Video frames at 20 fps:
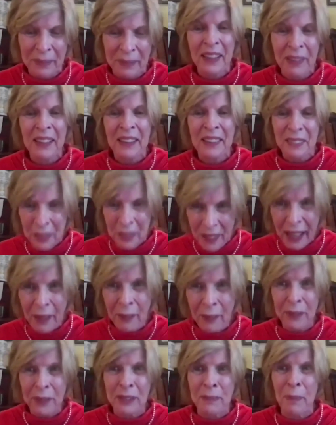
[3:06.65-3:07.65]
So that
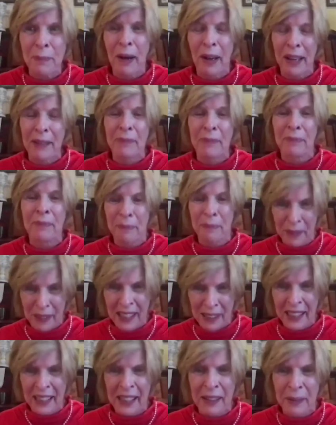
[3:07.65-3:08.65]
was my
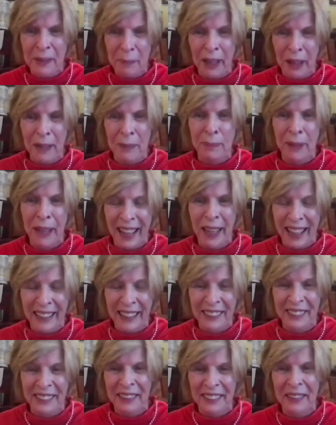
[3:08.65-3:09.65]
beginning of my
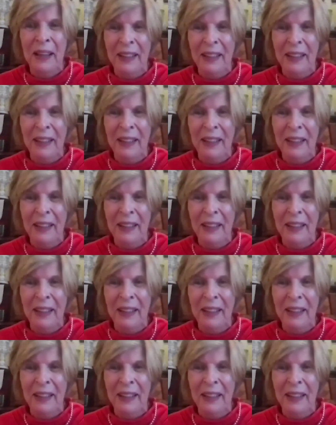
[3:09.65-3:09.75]
passion.